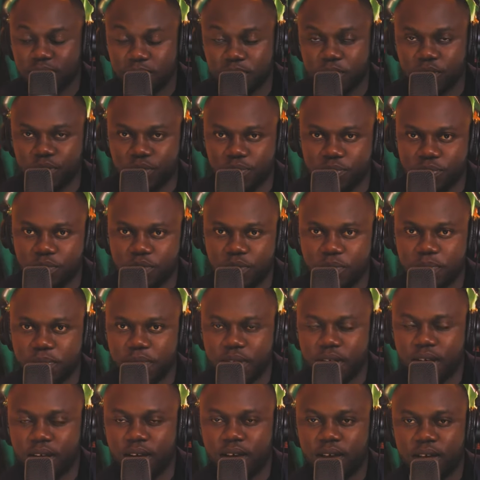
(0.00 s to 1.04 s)
small
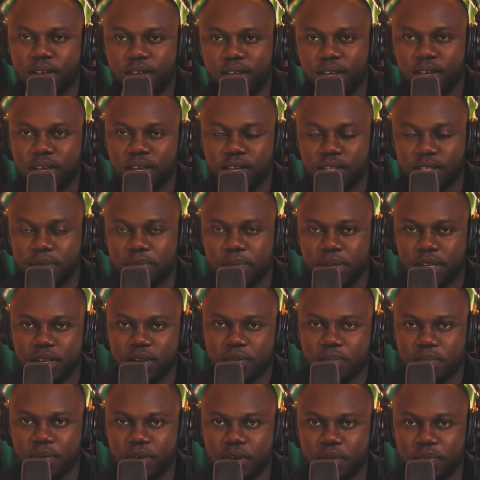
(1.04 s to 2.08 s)

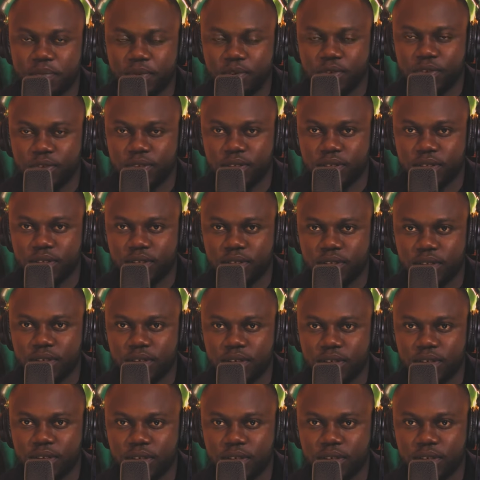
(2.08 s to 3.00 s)
independent power producers,